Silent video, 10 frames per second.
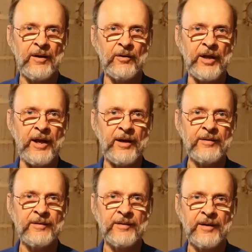Hello
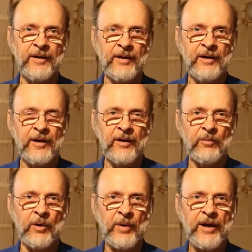Dan.
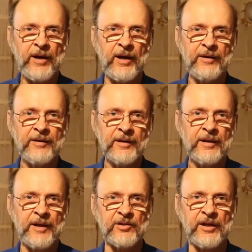Well, radon
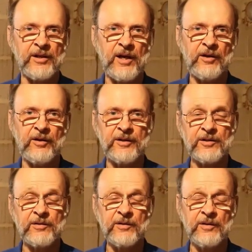is a
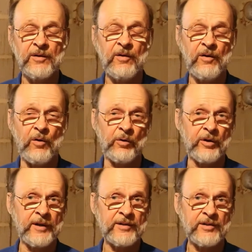colorless,
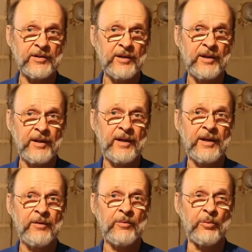odorless,
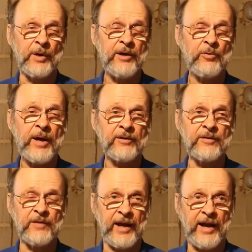
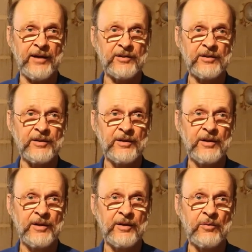radioactive gas
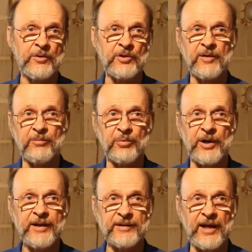which can
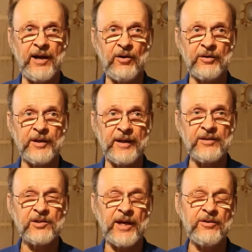break down
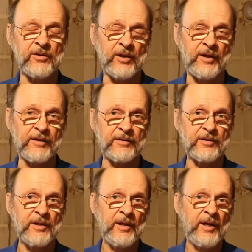inside your
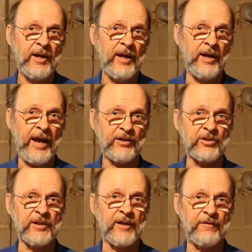lungs and
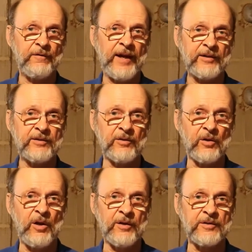actually affect
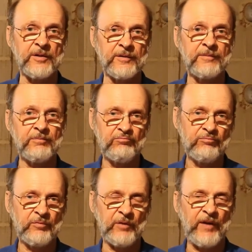your lungs and
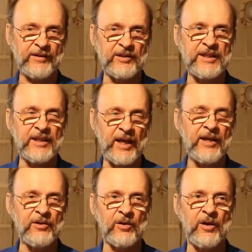affect the
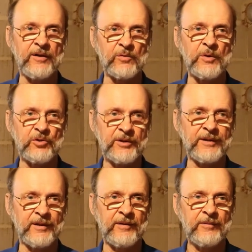DNA in your lungs, which
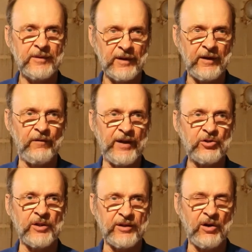can
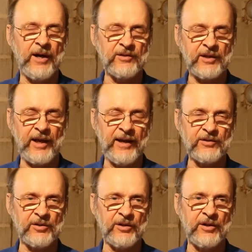eventually cause
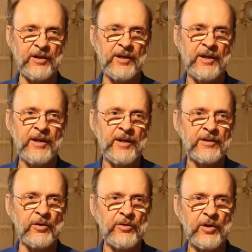cancer.
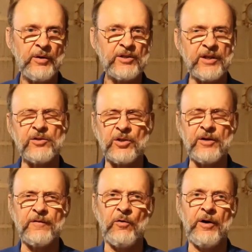So there is a
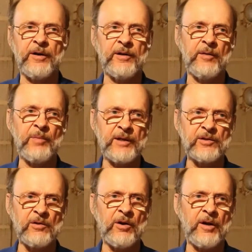concern for it. In
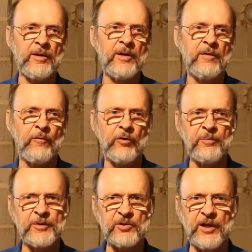Minnesota,
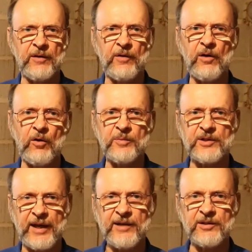40% of all
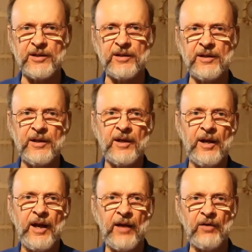homes tested
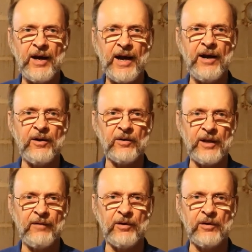have a higher
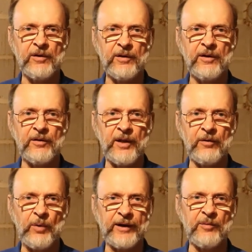level
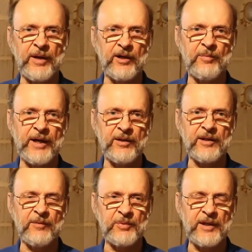than recommended by
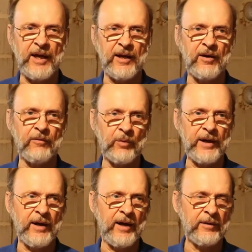the EPA of
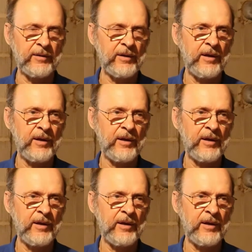radon.